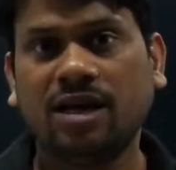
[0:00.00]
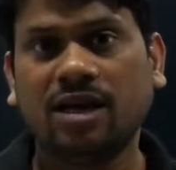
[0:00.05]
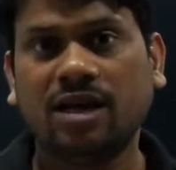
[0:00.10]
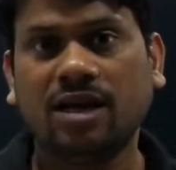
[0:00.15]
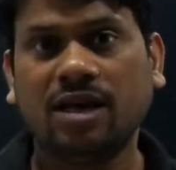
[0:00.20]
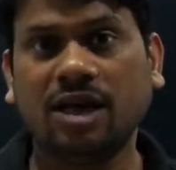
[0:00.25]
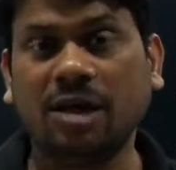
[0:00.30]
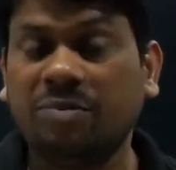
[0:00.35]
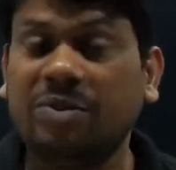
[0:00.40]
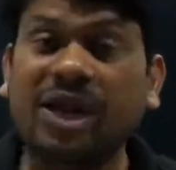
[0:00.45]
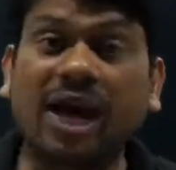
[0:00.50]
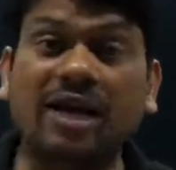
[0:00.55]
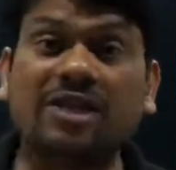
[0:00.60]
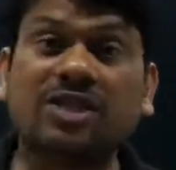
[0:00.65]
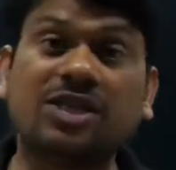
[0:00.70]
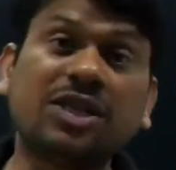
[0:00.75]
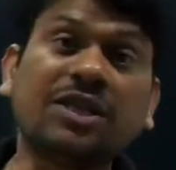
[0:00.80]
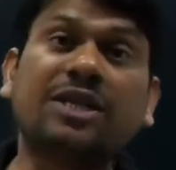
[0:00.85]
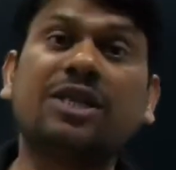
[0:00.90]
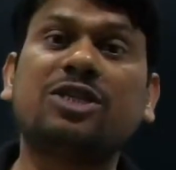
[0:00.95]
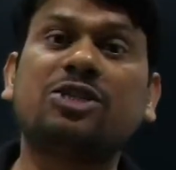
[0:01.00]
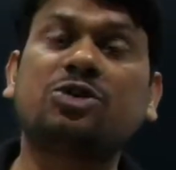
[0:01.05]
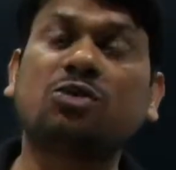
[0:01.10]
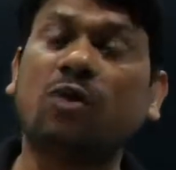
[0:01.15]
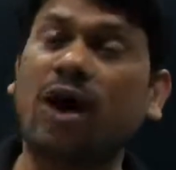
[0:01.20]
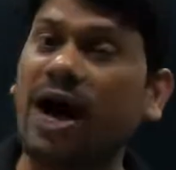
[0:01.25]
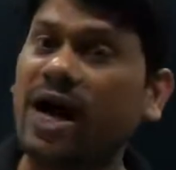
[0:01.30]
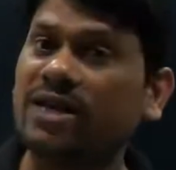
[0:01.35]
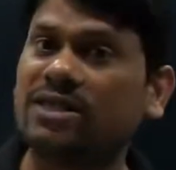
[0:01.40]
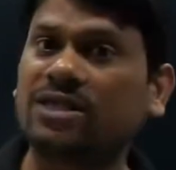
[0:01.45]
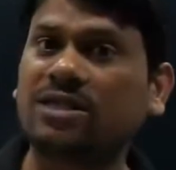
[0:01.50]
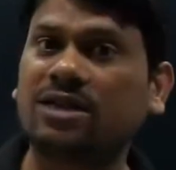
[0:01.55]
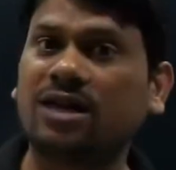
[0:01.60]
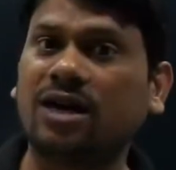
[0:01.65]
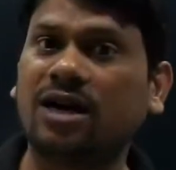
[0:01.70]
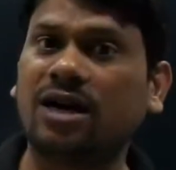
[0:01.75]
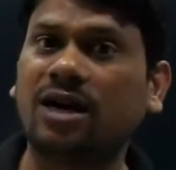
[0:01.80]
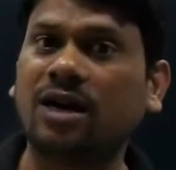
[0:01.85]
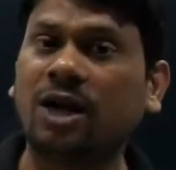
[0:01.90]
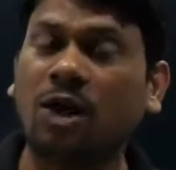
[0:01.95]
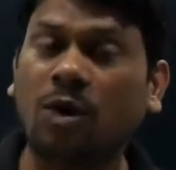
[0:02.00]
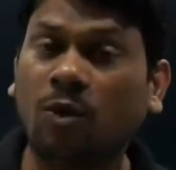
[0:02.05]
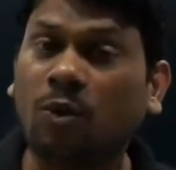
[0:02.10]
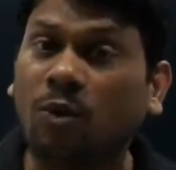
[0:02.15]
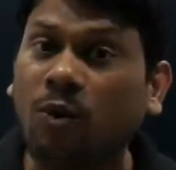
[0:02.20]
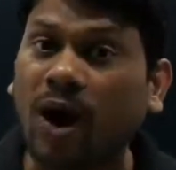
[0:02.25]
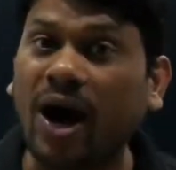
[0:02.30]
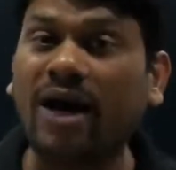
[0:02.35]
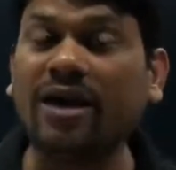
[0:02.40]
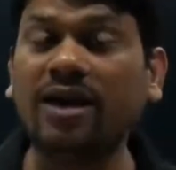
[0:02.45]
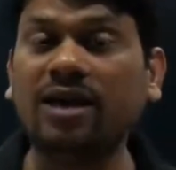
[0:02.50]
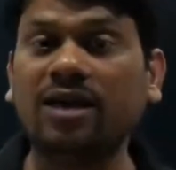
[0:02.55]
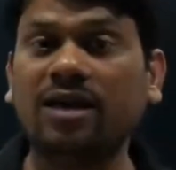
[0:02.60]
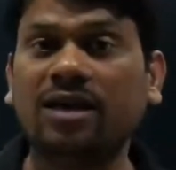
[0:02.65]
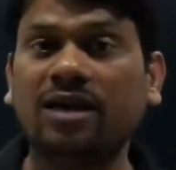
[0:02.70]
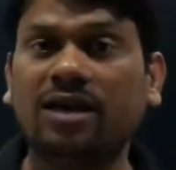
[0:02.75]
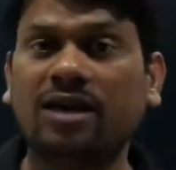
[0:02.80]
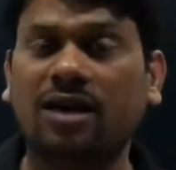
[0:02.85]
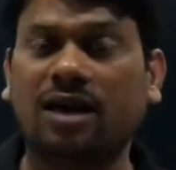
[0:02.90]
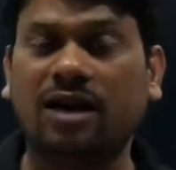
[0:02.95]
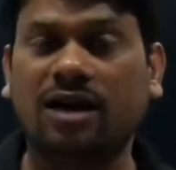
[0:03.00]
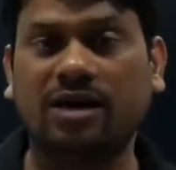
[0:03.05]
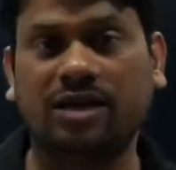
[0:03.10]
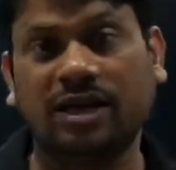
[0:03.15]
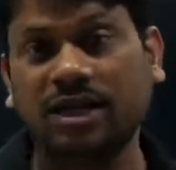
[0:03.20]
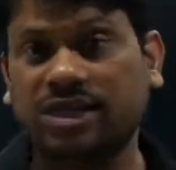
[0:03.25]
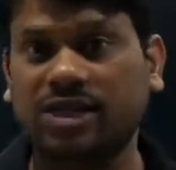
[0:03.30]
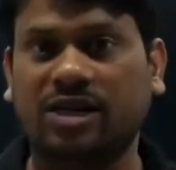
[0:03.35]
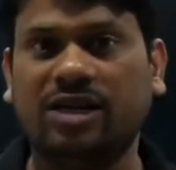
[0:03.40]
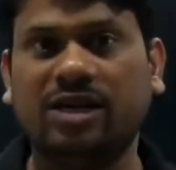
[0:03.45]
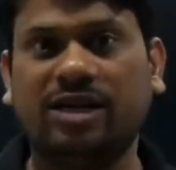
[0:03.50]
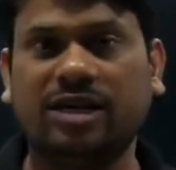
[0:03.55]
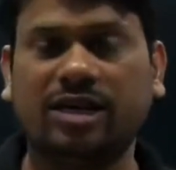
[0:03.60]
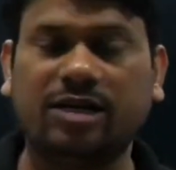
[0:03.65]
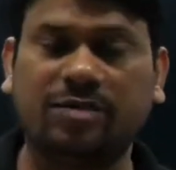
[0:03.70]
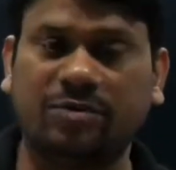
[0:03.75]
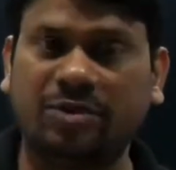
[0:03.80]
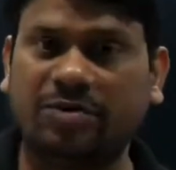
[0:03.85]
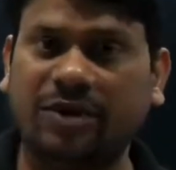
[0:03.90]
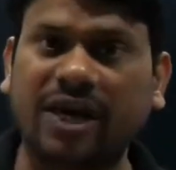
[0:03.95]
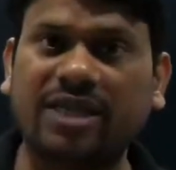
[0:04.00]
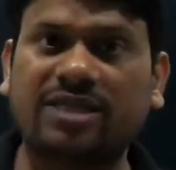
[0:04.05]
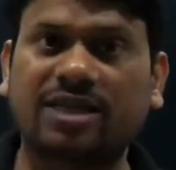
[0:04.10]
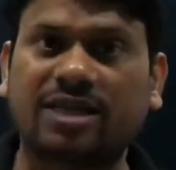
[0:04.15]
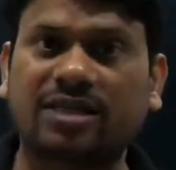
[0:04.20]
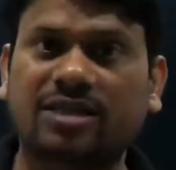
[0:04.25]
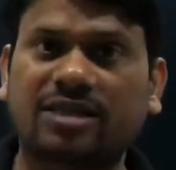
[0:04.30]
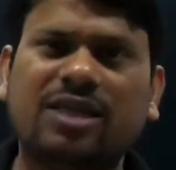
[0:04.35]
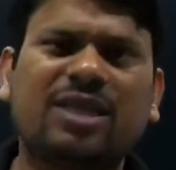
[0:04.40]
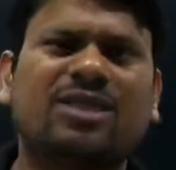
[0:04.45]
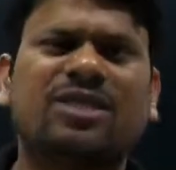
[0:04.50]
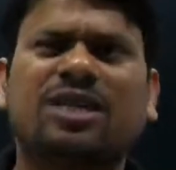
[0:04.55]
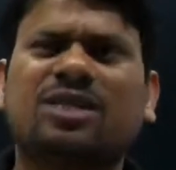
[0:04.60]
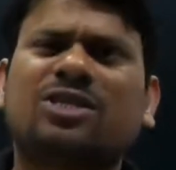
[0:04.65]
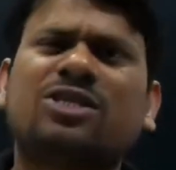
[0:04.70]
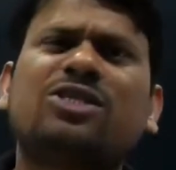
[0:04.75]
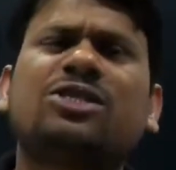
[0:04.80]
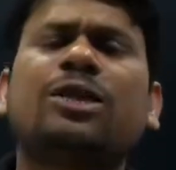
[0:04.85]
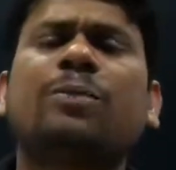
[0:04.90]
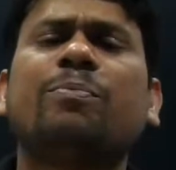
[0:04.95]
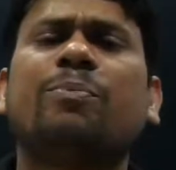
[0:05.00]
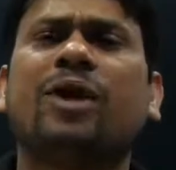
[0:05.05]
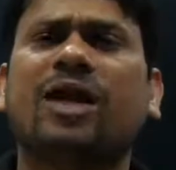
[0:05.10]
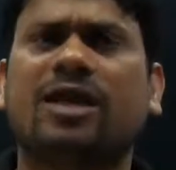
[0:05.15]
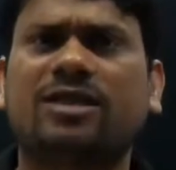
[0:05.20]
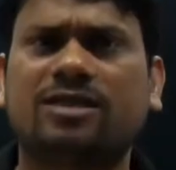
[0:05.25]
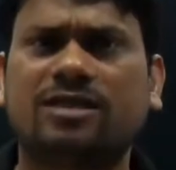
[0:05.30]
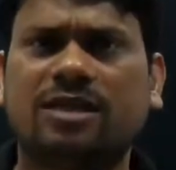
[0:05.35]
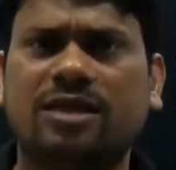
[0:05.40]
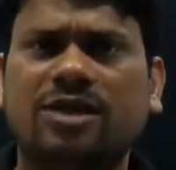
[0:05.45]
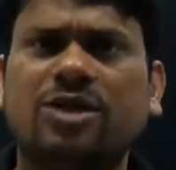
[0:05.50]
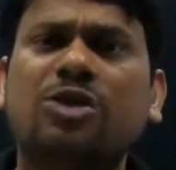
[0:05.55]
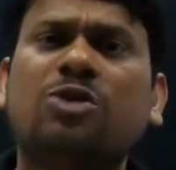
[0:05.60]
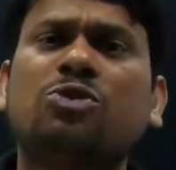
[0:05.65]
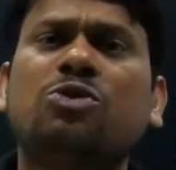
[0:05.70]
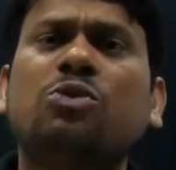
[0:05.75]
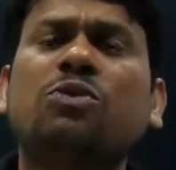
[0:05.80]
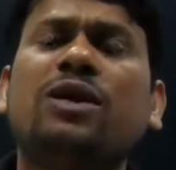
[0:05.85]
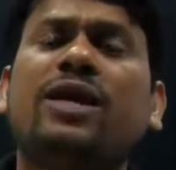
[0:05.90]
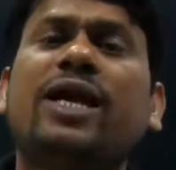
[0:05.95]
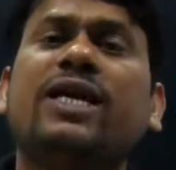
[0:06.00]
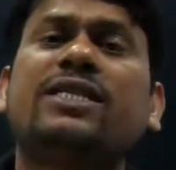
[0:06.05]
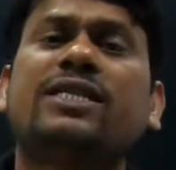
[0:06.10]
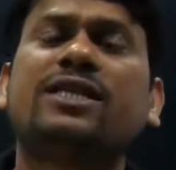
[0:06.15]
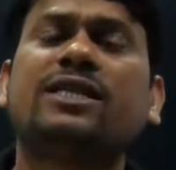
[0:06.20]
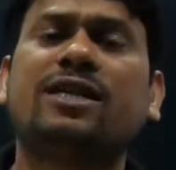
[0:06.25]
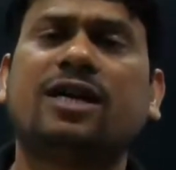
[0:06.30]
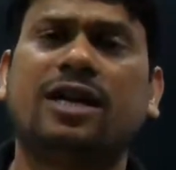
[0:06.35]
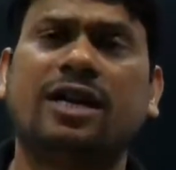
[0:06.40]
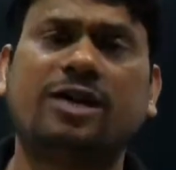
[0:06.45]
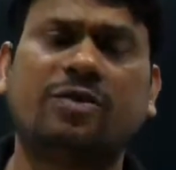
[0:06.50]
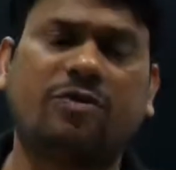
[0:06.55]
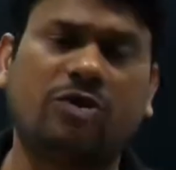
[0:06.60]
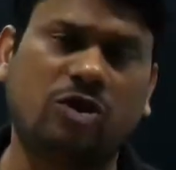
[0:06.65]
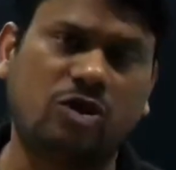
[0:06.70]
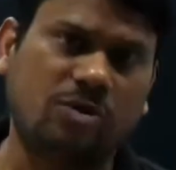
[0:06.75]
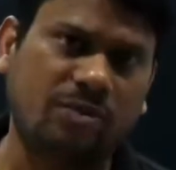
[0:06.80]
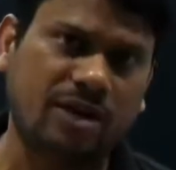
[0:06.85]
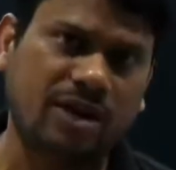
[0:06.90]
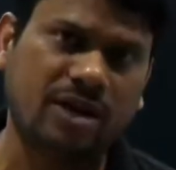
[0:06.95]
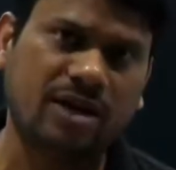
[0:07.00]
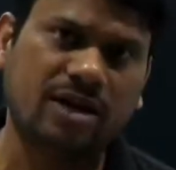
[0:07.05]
If they are serious to ask why regenerative devices, then just simple answer, due to latching current phenomena.